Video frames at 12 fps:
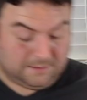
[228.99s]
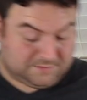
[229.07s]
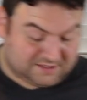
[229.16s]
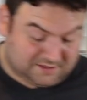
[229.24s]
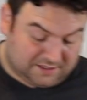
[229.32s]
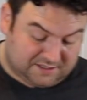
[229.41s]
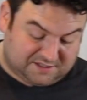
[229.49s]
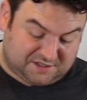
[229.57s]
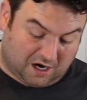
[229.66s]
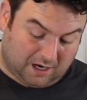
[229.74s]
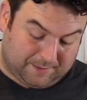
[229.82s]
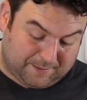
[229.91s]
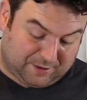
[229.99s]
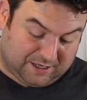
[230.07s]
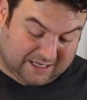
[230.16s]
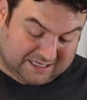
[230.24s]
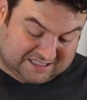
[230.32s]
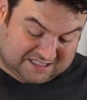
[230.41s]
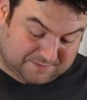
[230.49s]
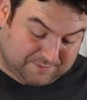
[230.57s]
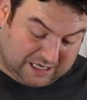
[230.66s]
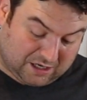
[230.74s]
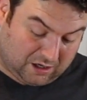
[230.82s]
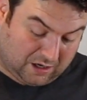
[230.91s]
Just gonna start by putting a
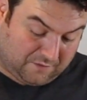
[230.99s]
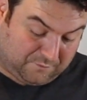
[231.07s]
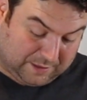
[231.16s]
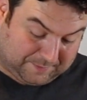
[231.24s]
smear of